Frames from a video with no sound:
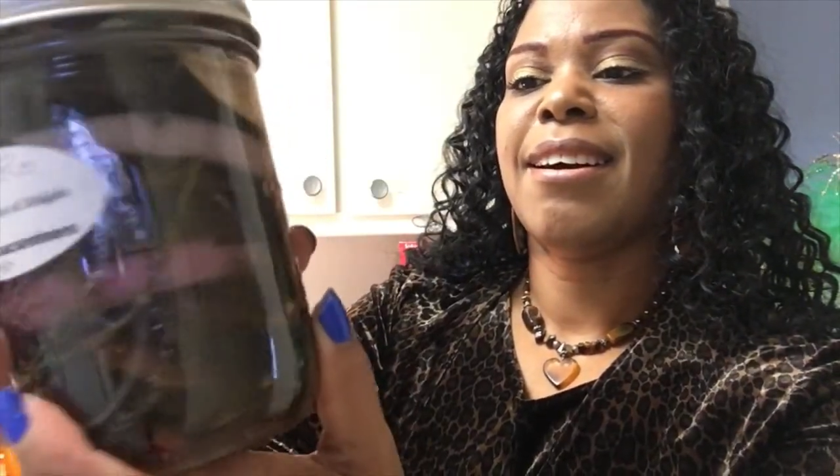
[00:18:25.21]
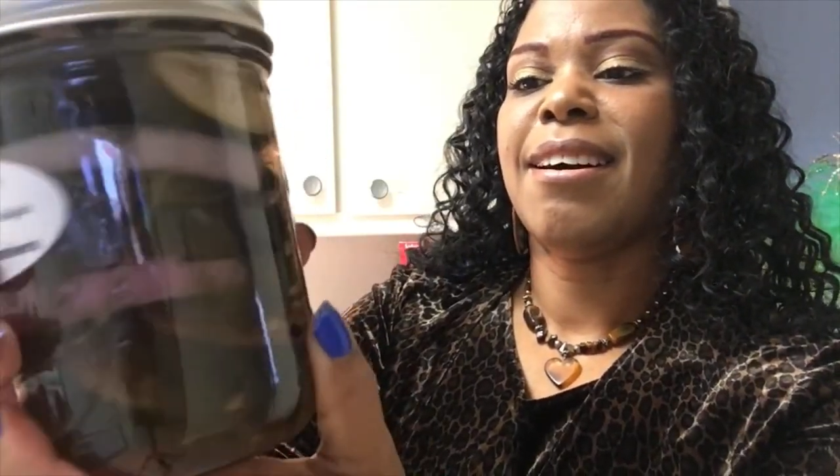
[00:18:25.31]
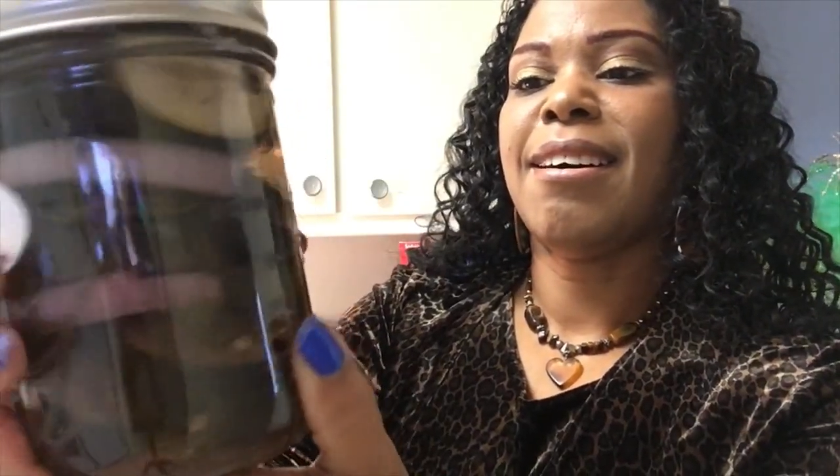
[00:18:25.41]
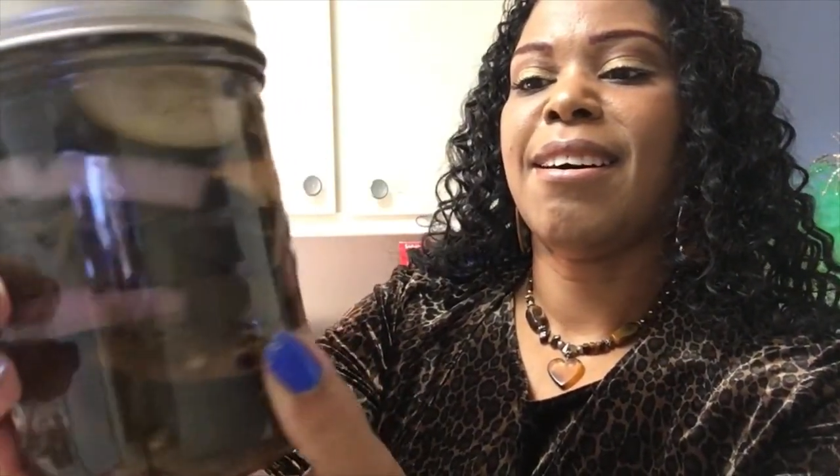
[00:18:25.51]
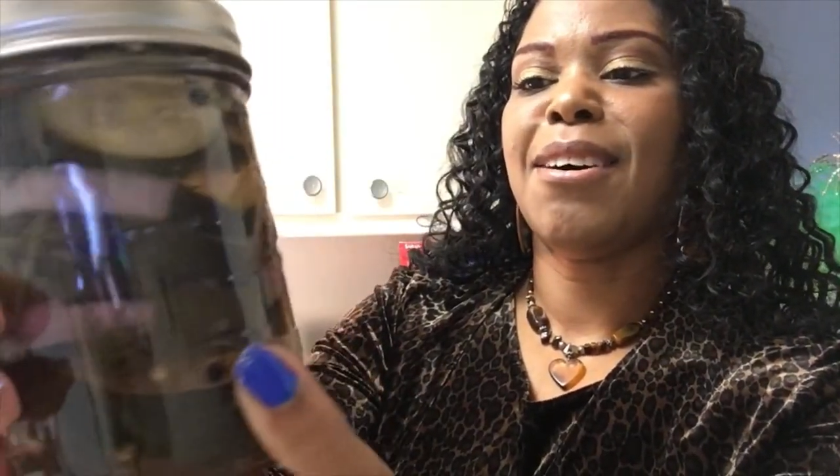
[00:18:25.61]

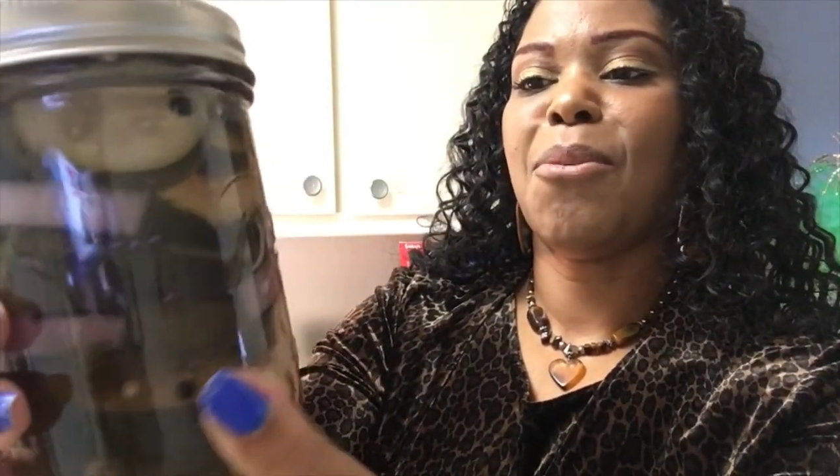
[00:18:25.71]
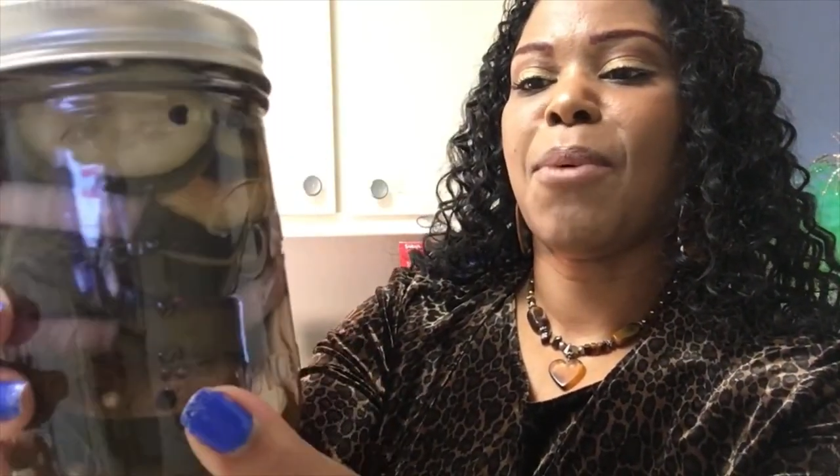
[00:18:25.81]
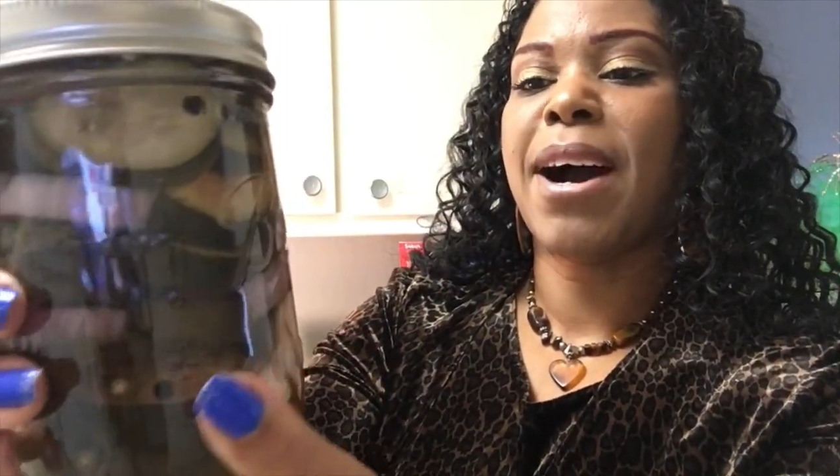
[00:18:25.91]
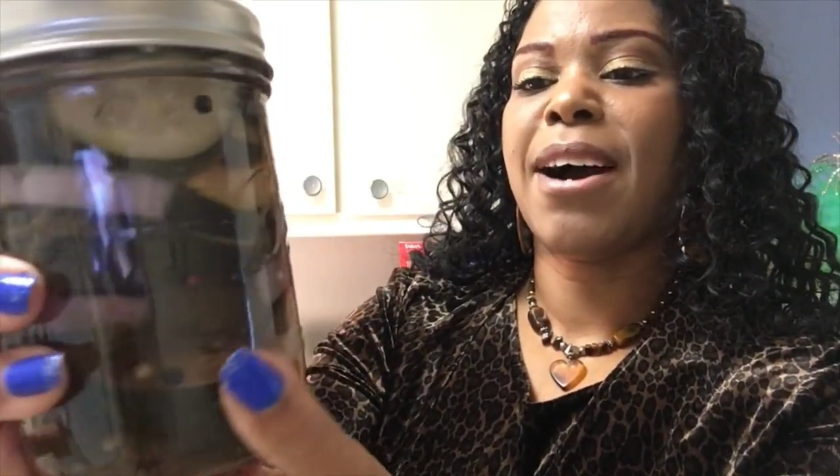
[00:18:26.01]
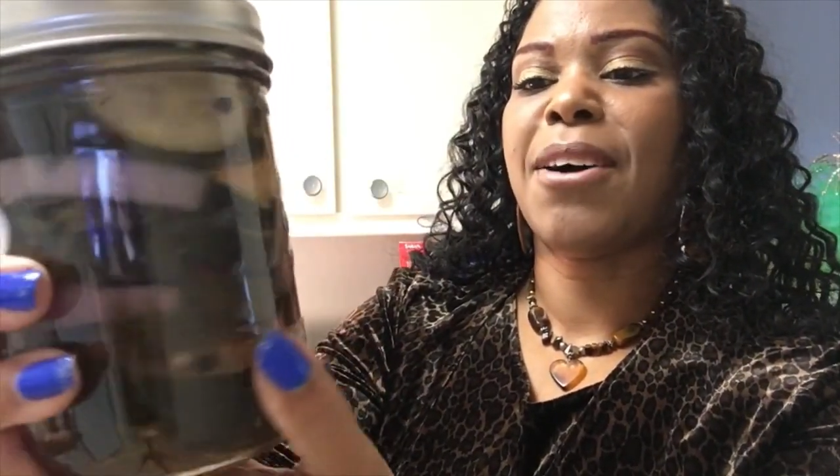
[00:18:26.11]
Oh,
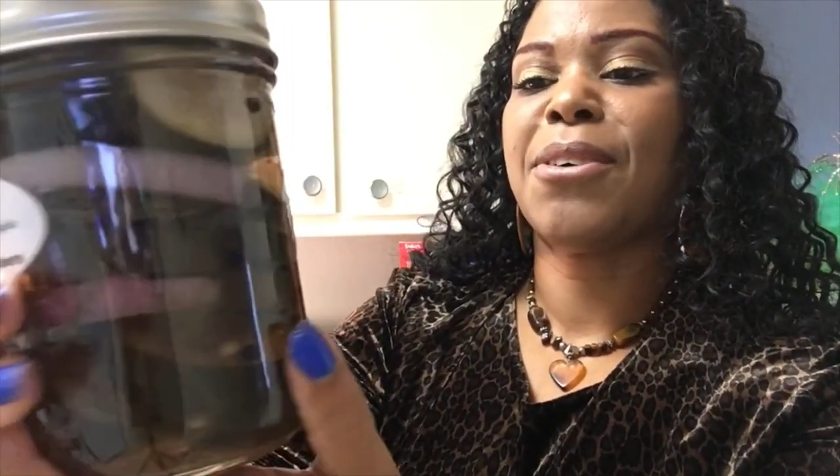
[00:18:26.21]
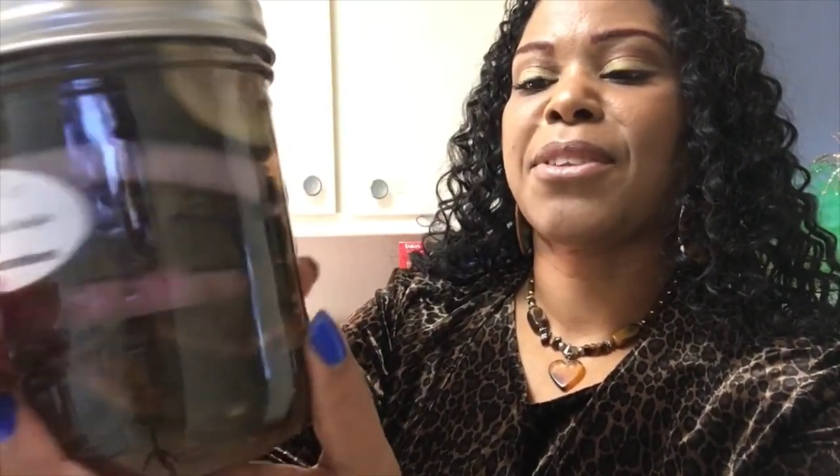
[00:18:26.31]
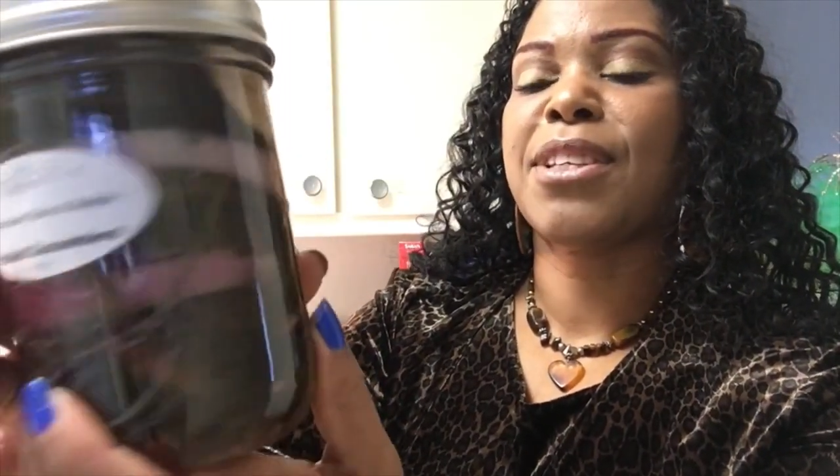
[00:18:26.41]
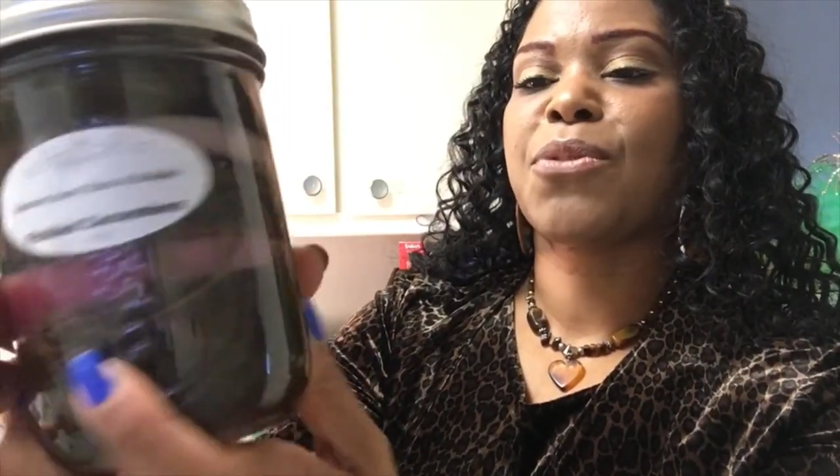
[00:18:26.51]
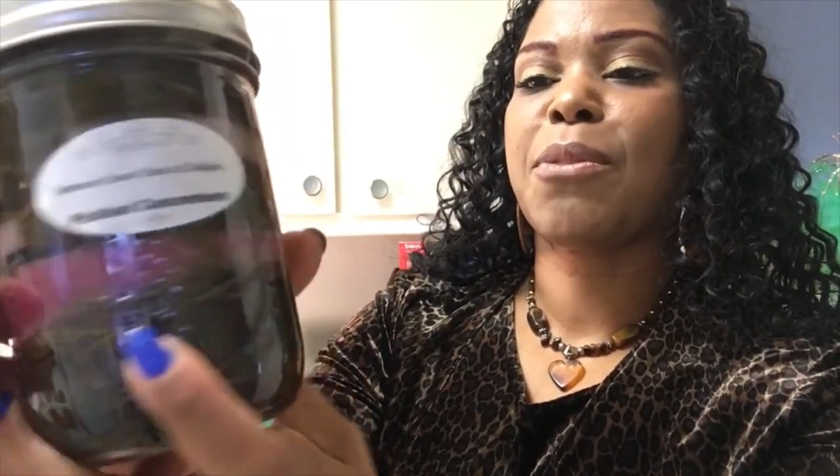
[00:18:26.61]
wow.
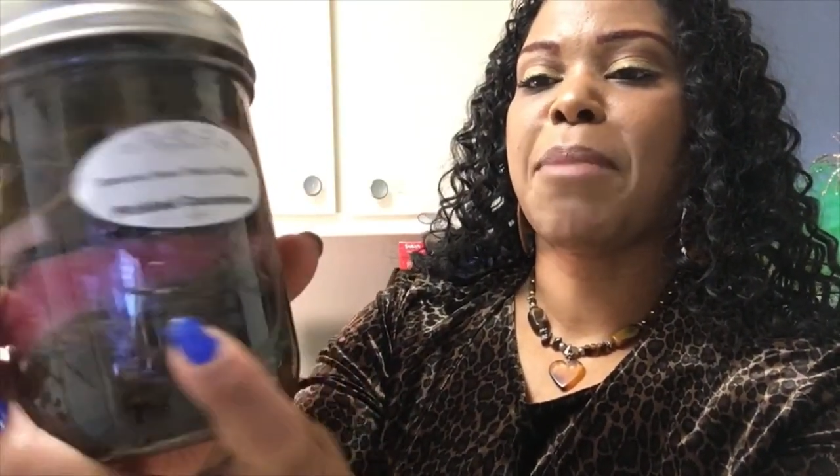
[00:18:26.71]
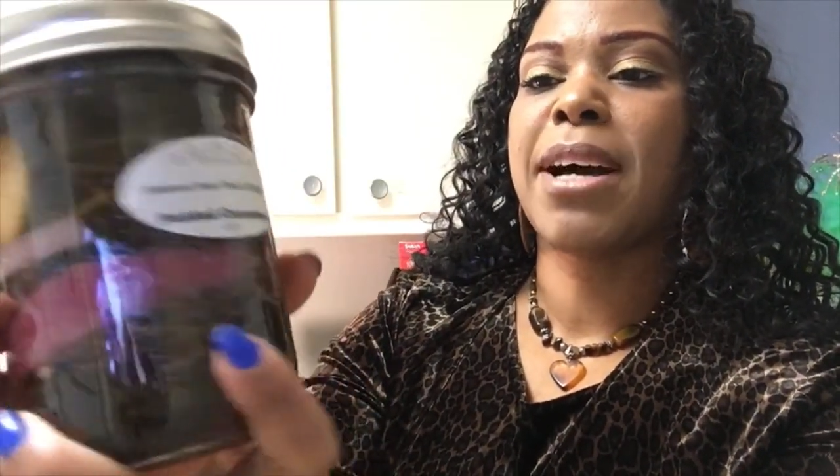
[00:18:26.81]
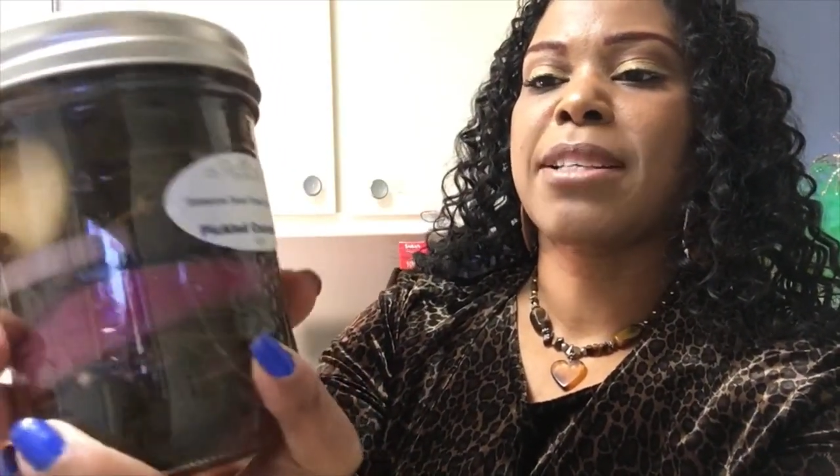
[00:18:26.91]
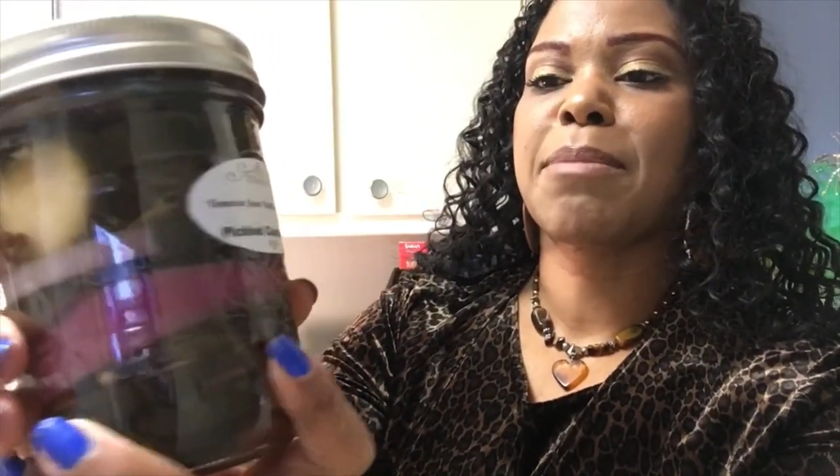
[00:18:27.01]
This reminds